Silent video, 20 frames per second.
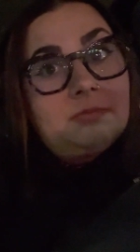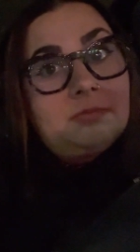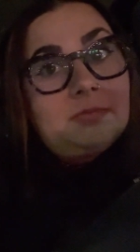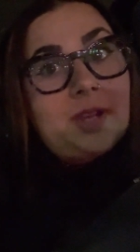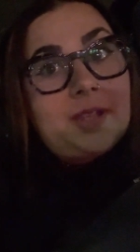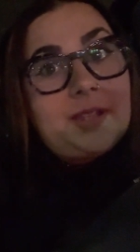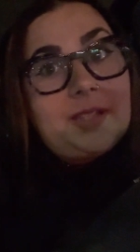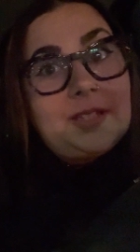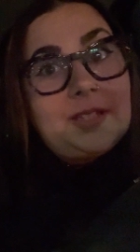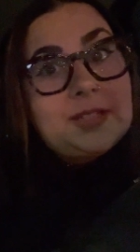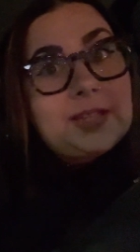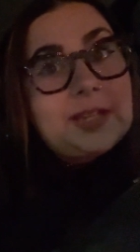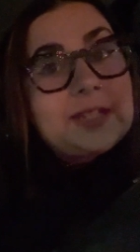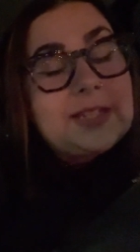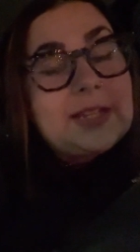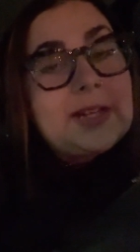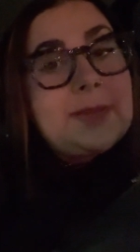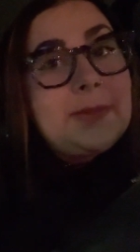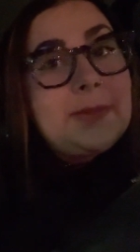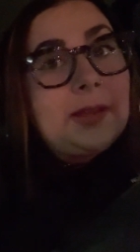I think it's
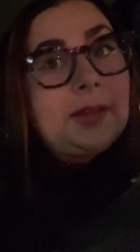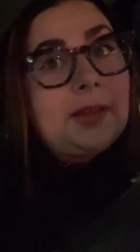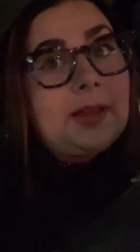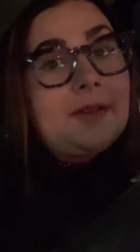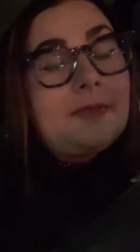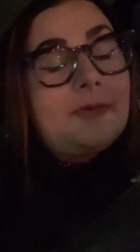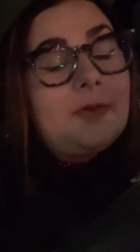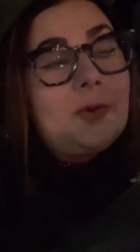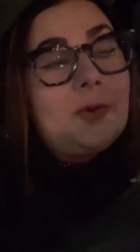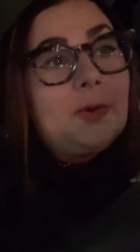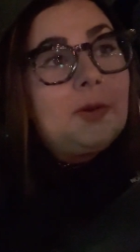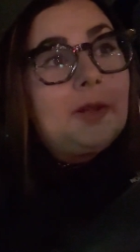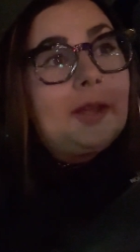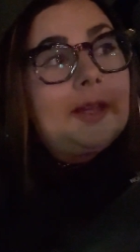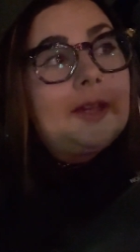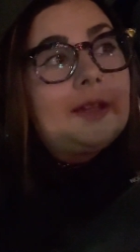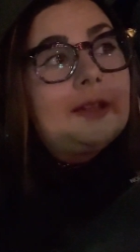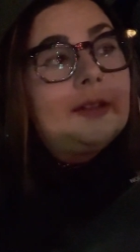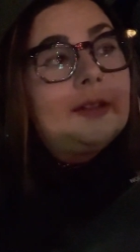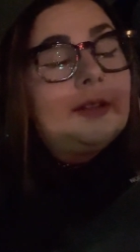gonna be a lot of food.
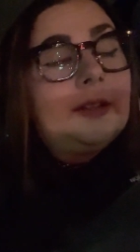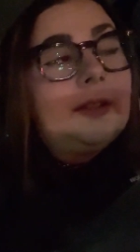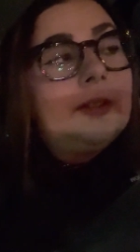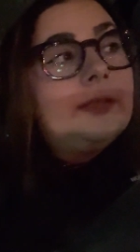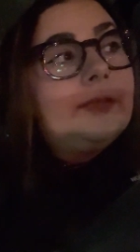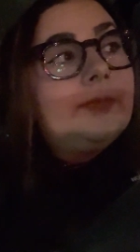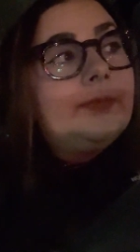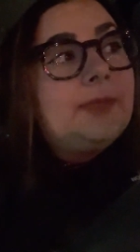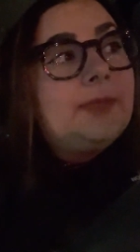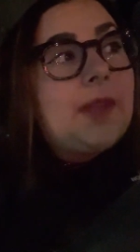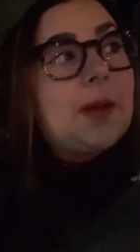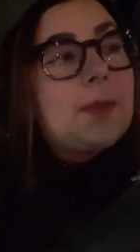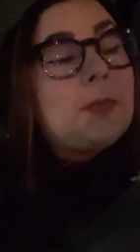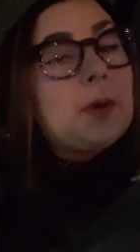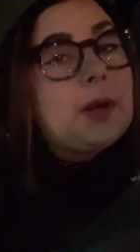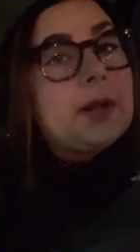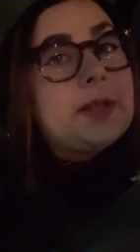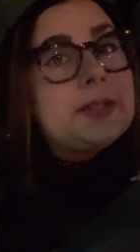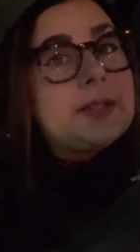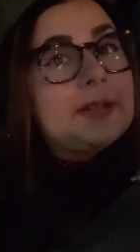Like that
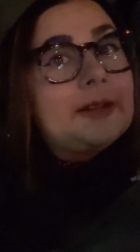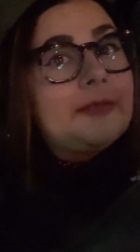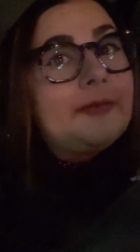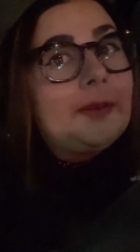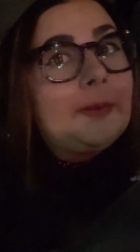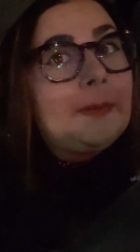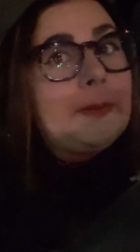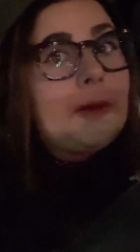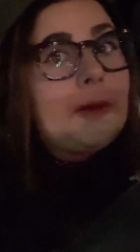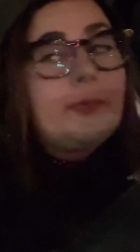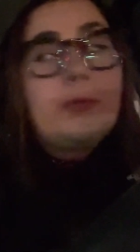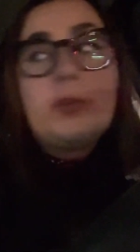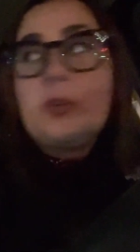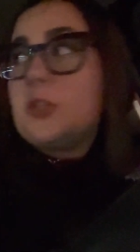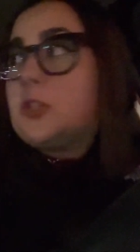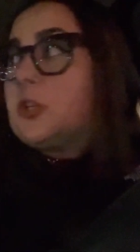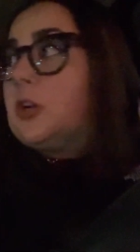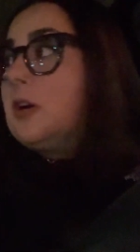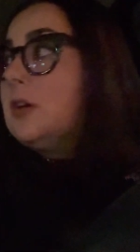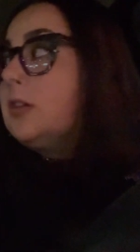bread is gonna fill me up for
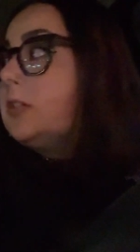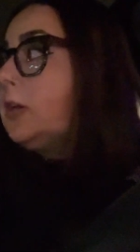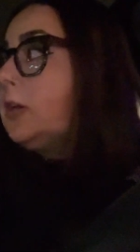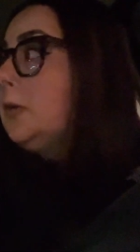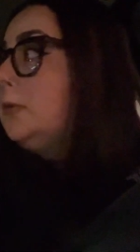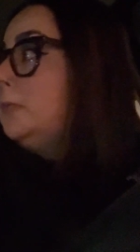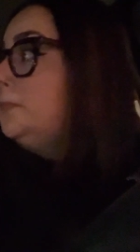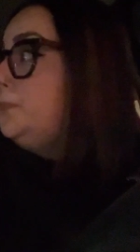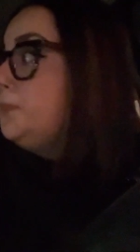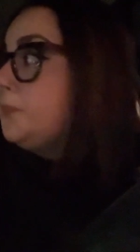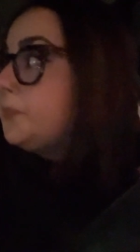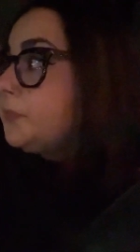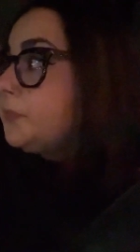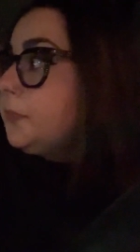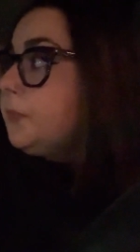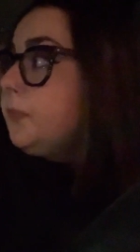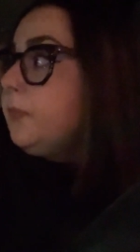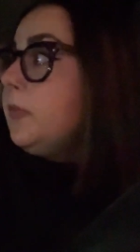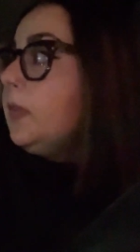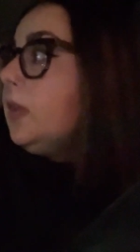sure. So
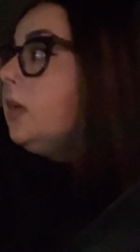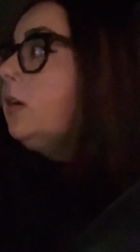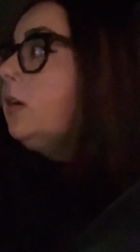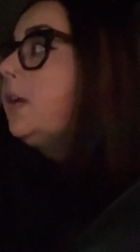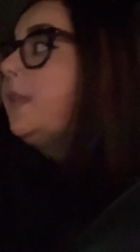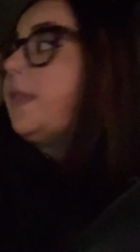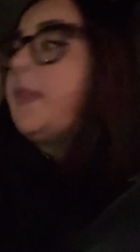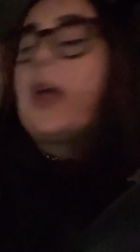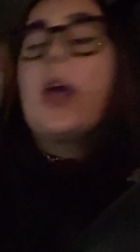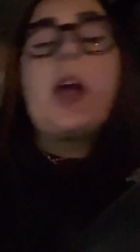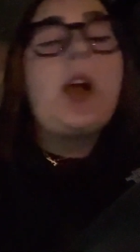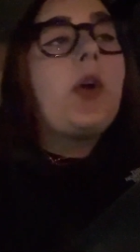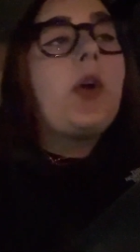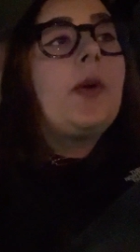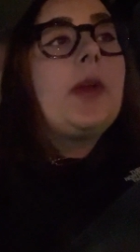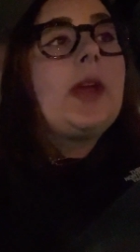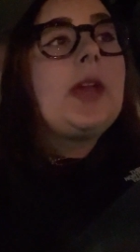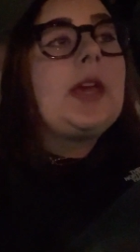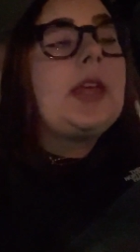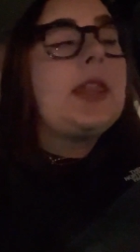I'll get that
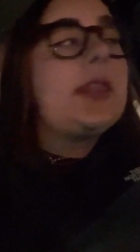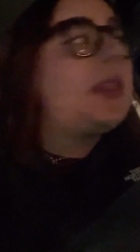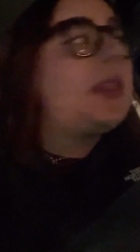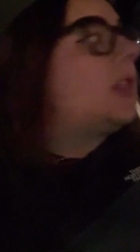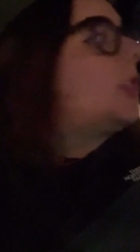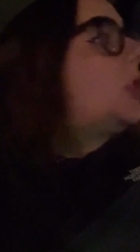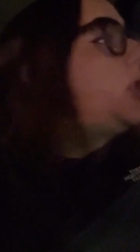going and